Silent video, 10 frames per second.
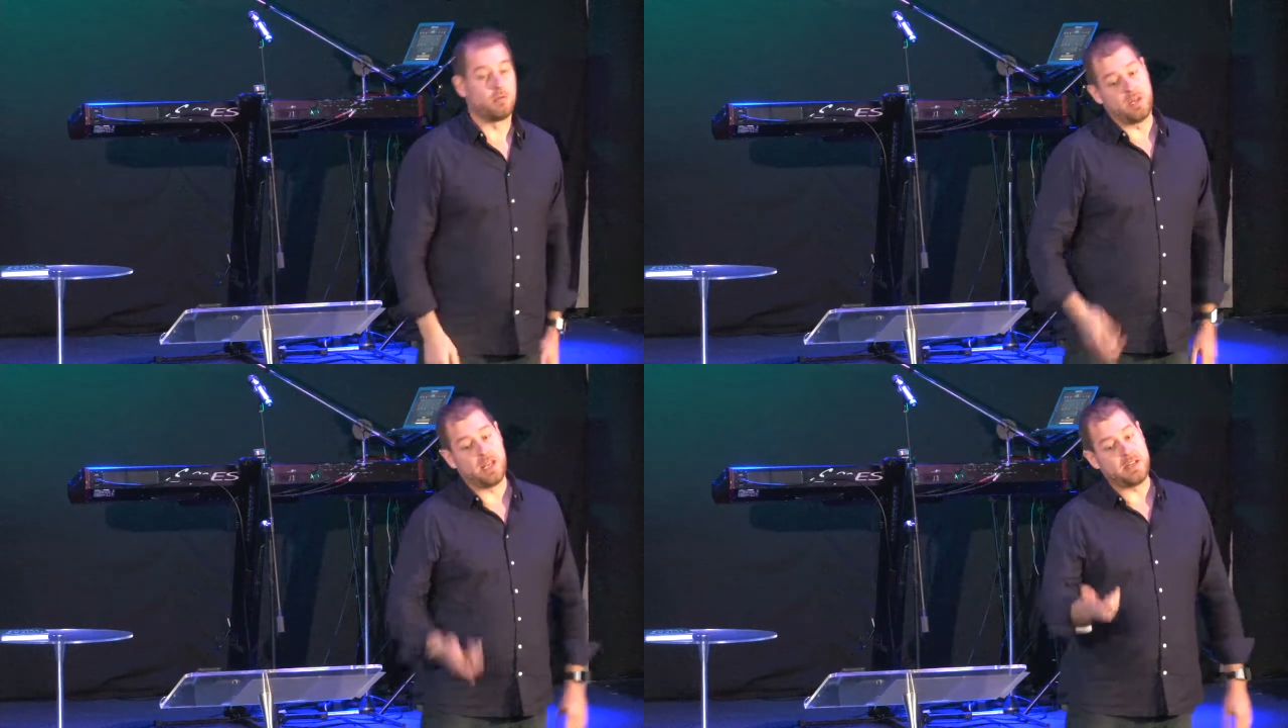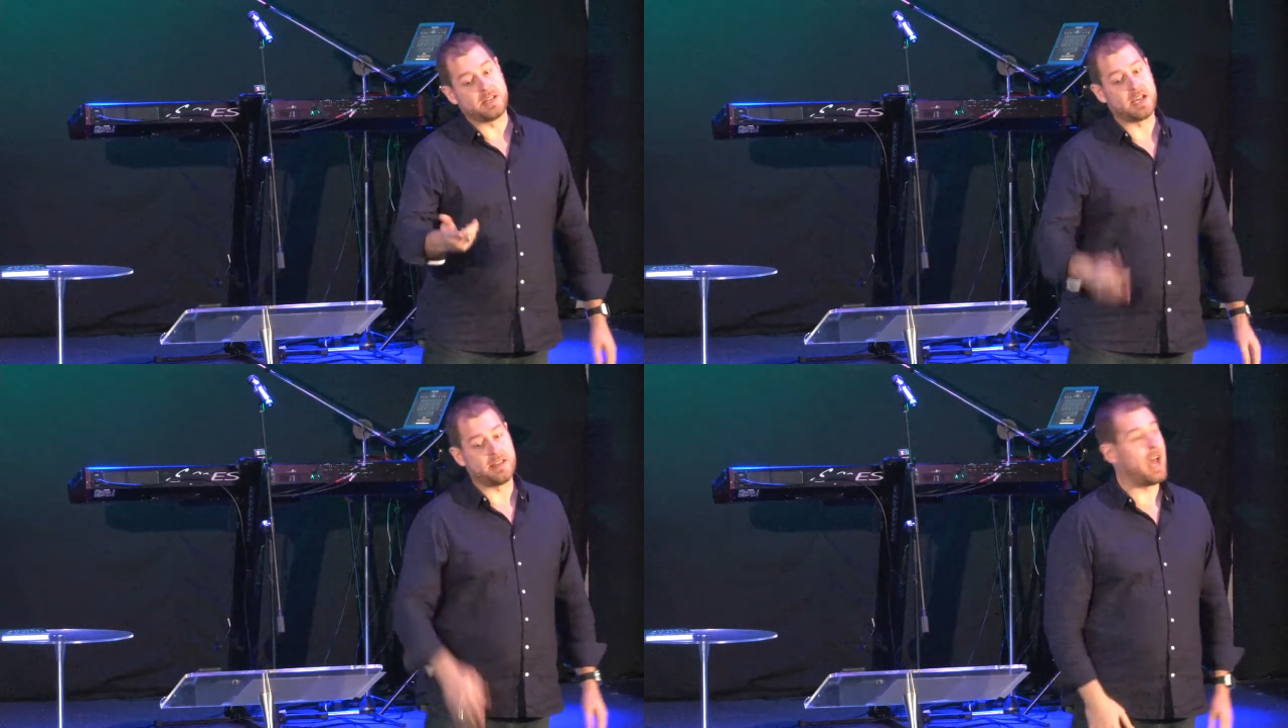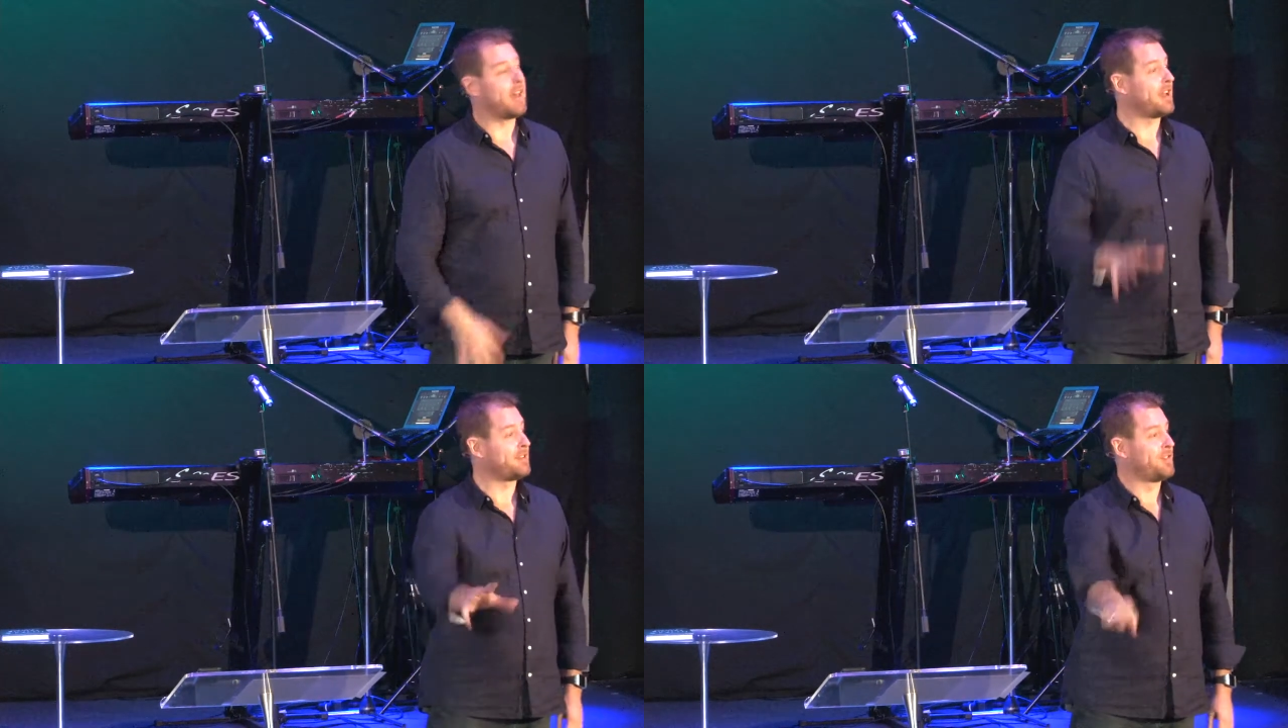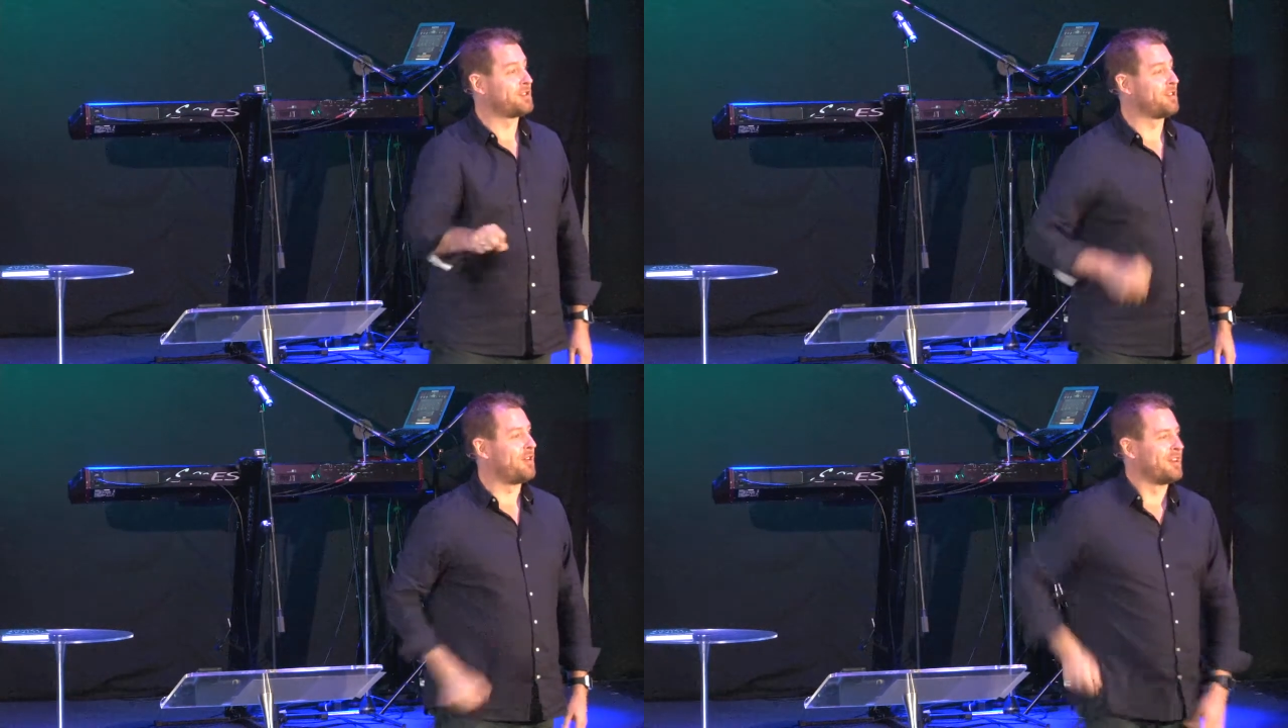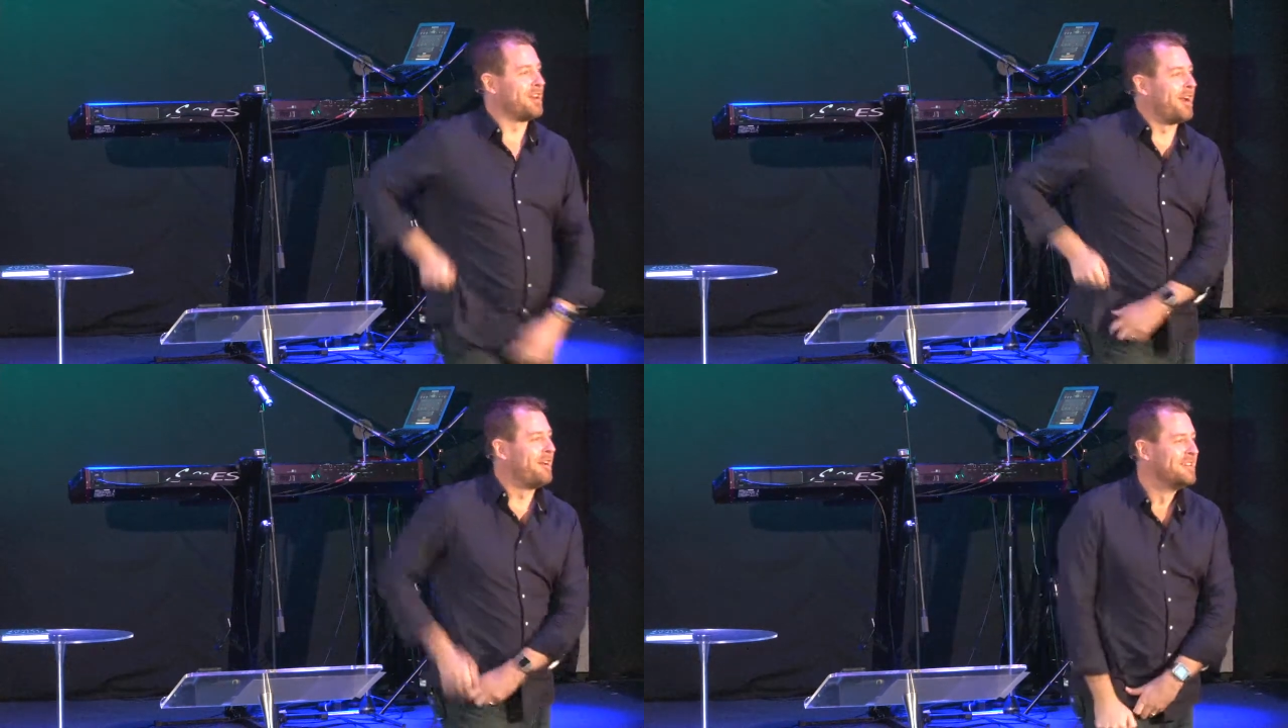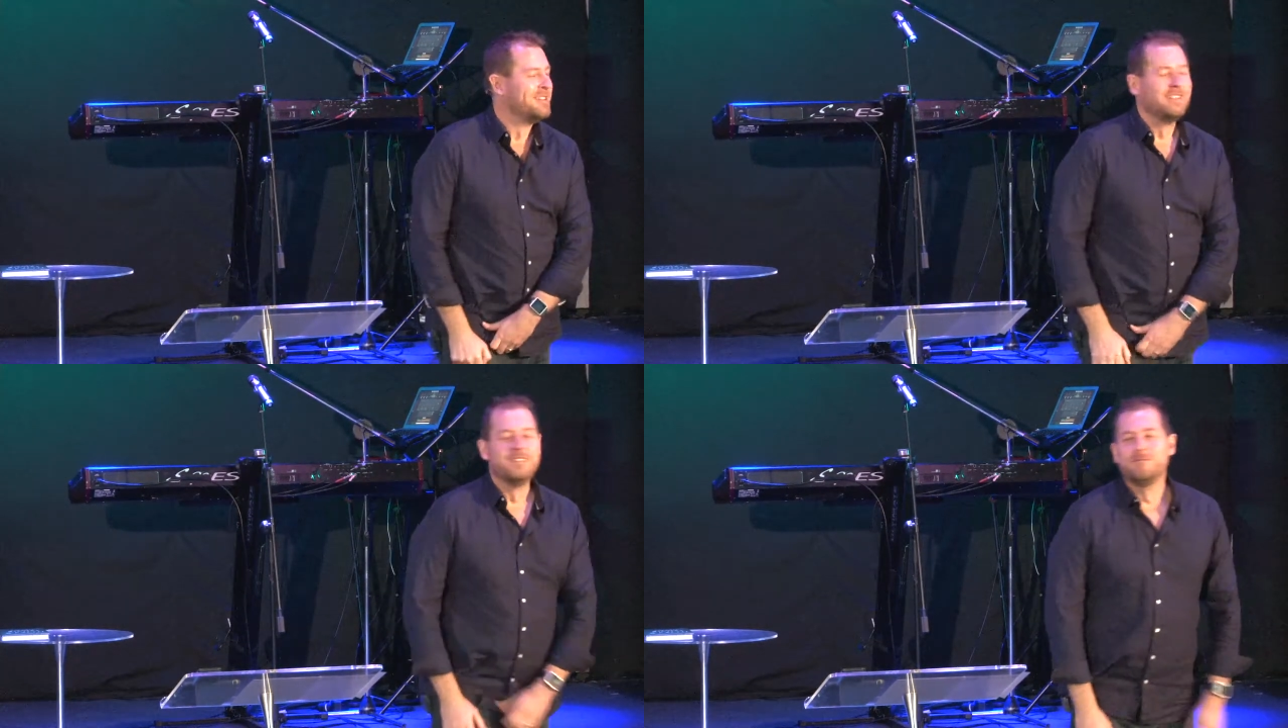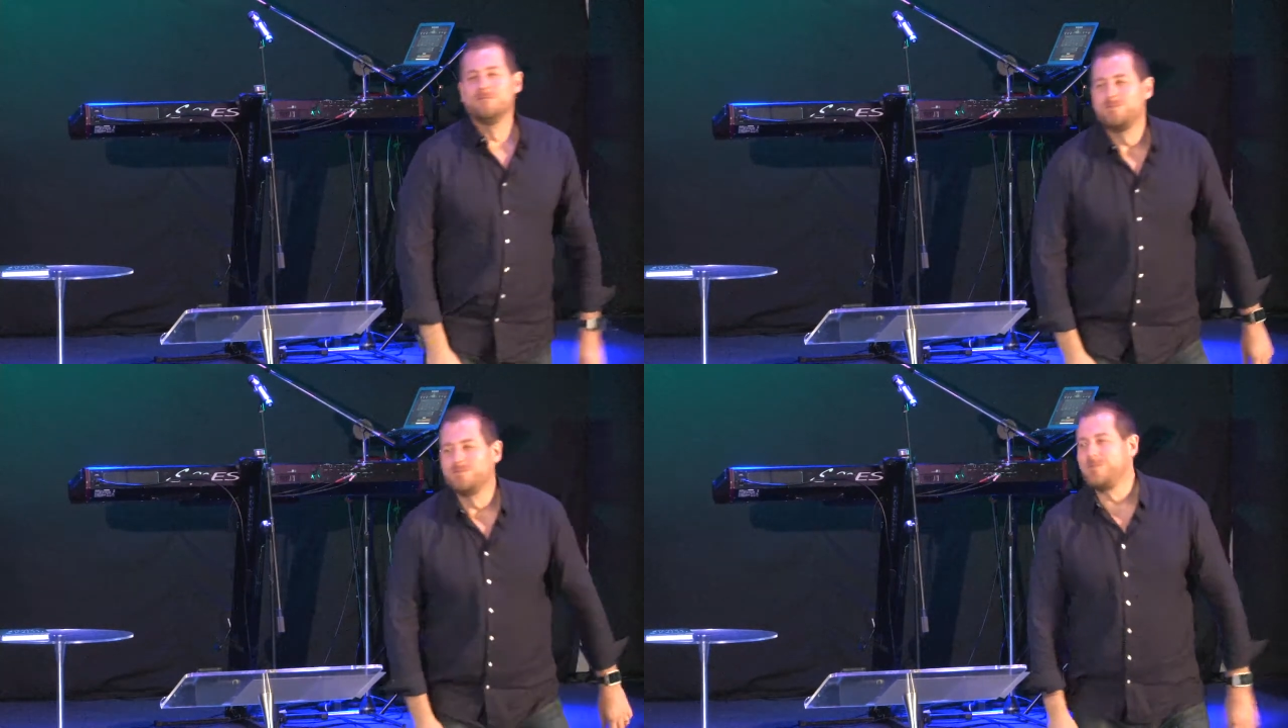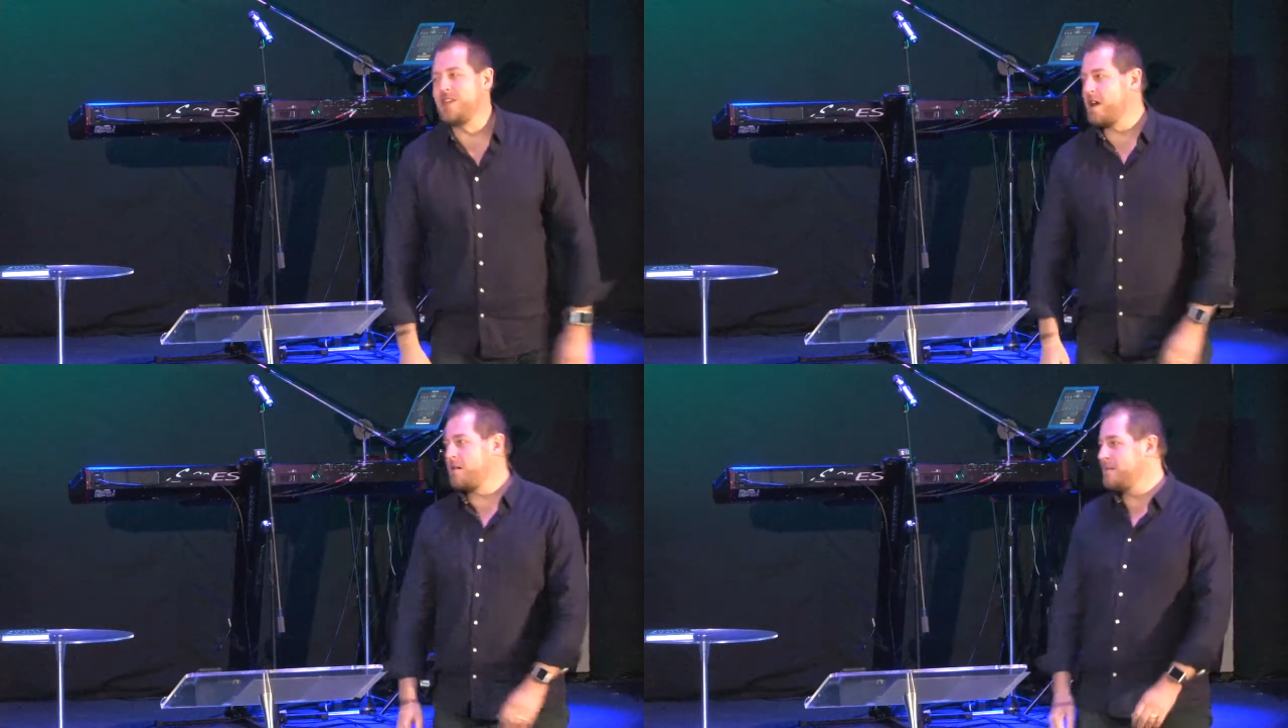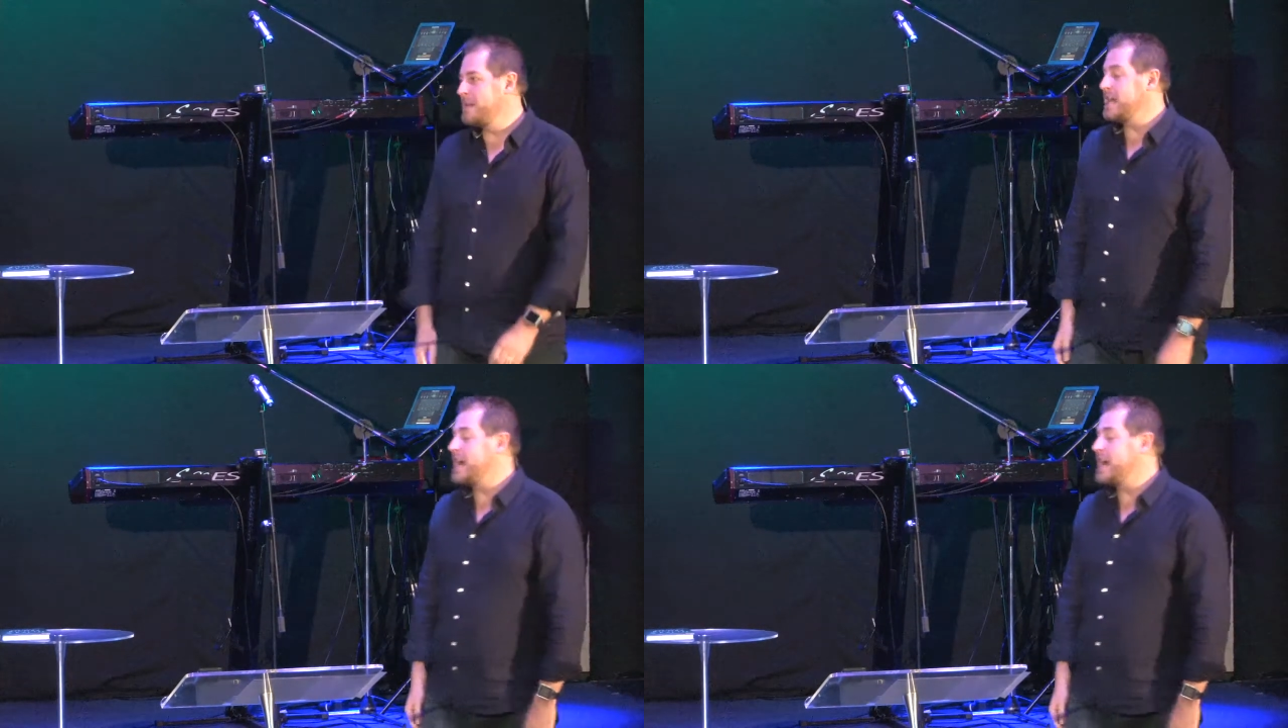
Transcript: Well, he'd take that, that's for sure, you know. You know what I mean?